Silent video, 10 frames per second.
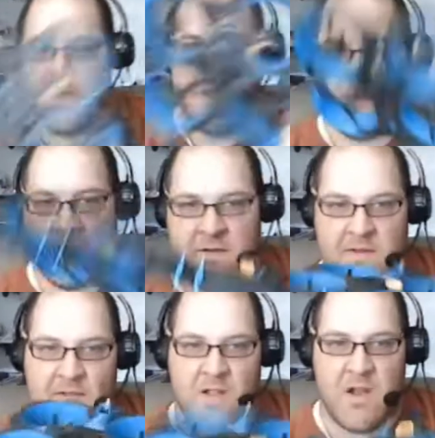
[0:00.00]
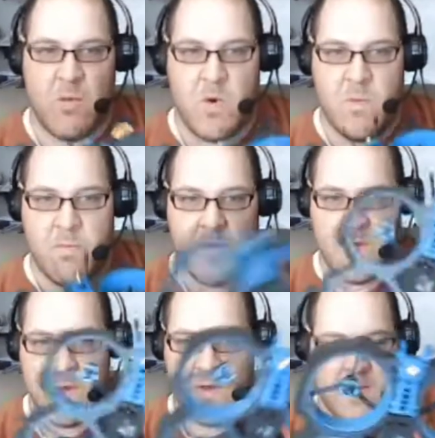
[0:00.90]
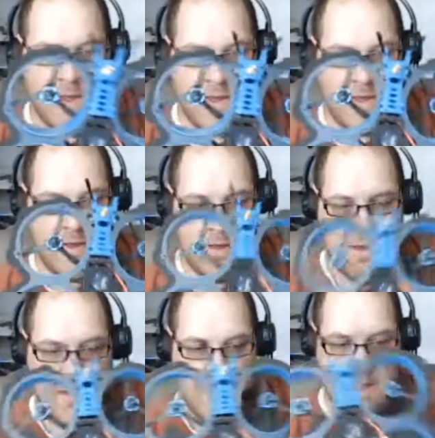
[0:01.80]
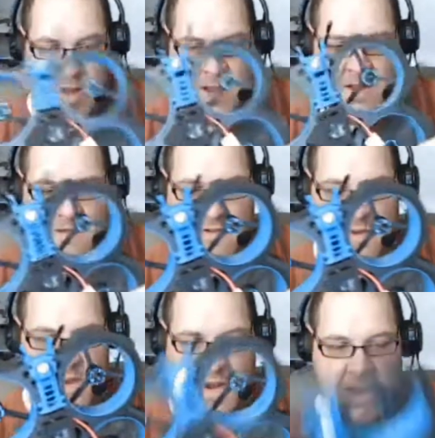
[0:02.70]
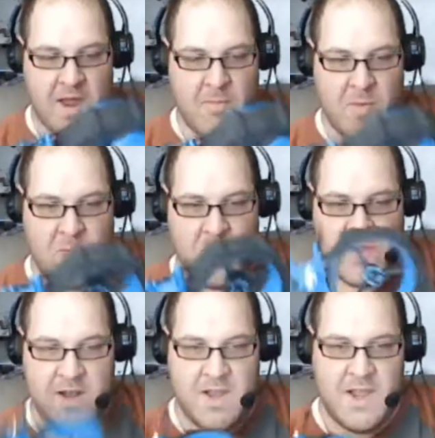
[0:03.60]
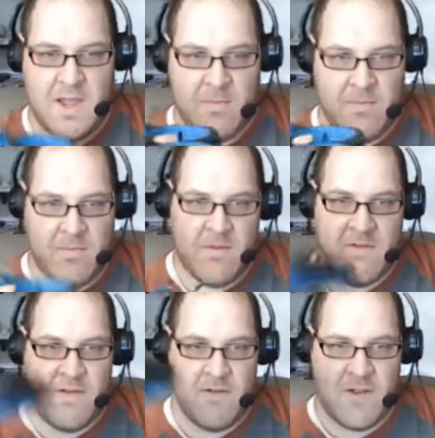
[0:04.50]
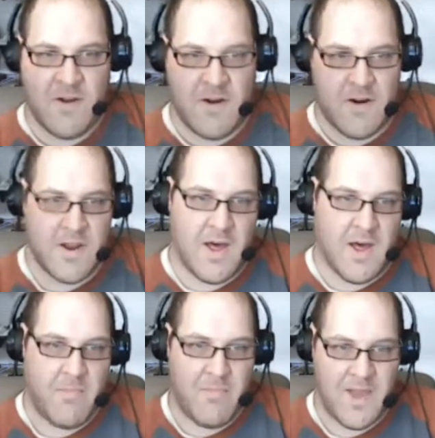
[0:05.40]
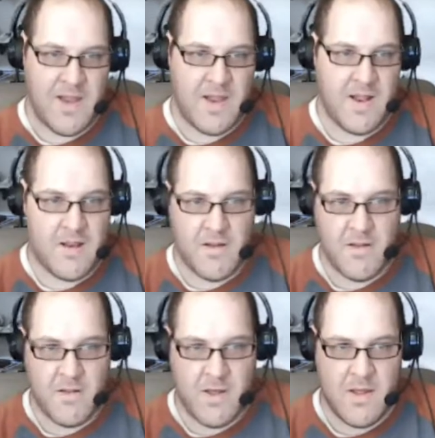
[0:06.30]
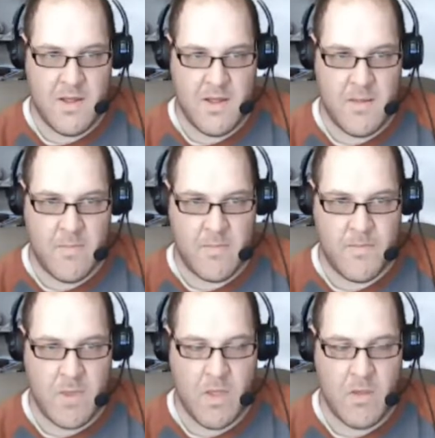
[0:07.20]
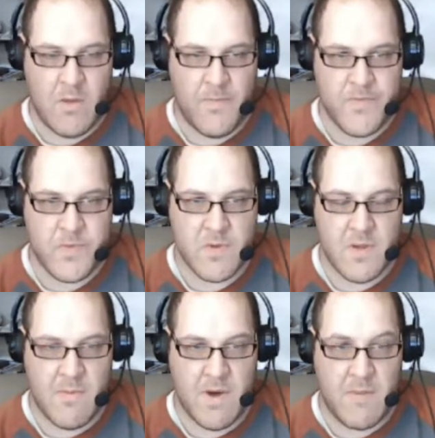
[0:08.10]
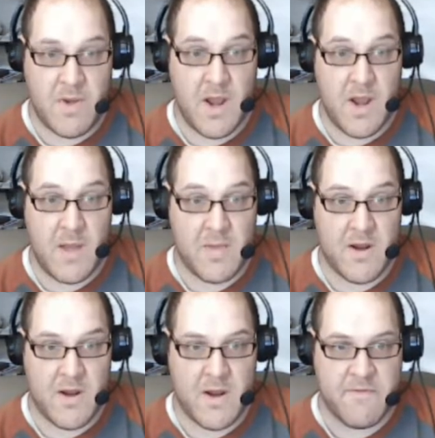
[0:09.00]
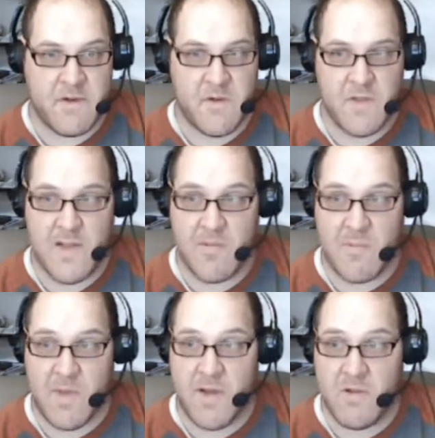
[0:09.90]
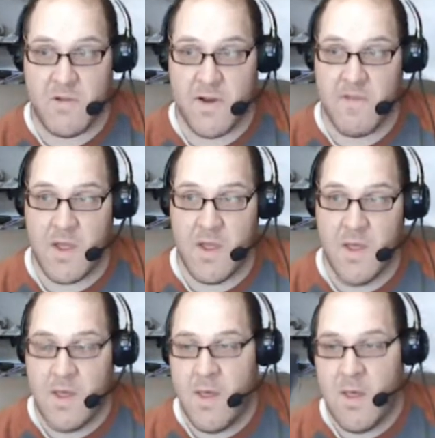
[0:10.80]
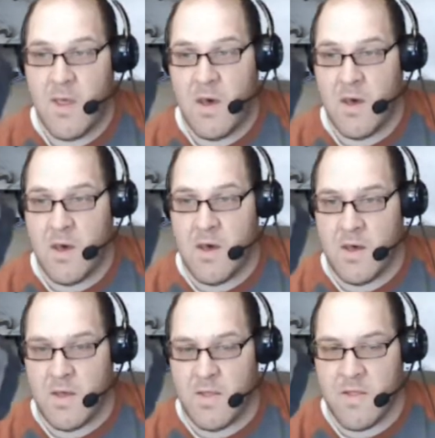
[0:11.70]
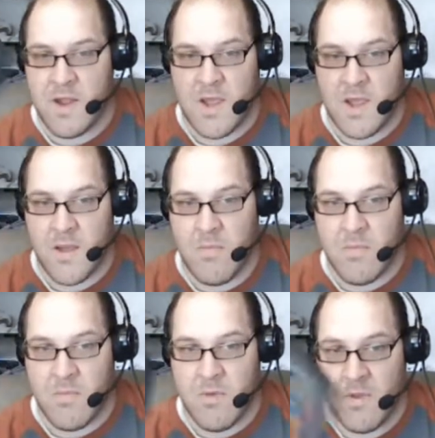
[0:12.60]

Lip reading: this is a Cinewhoop. And Ishin came up with the name Civitar to combine, come on, brain, I'm tired after 2,000 mile driving. The name